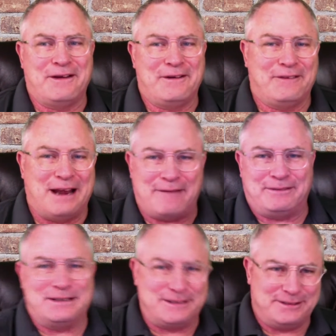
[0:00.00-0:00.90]
what
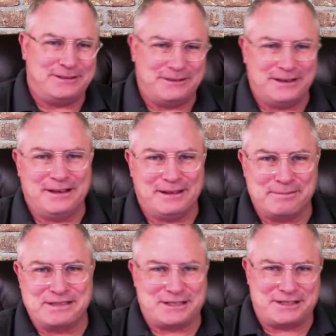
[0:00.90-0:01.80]
happened to the
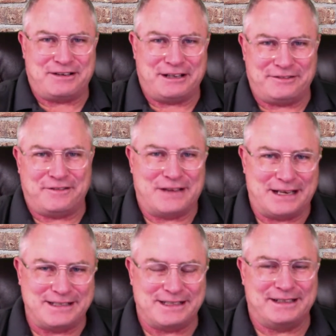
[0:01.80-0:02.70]
business
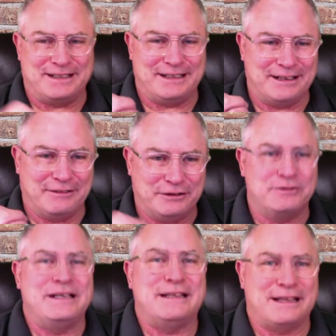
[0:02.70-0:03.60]
transformation,
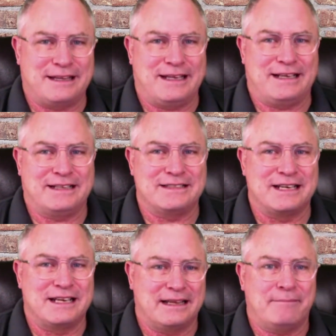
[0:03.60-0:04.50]
doing the things
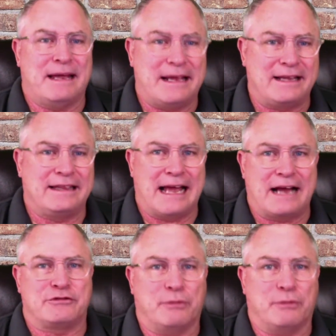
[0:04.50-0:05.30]
that make the actual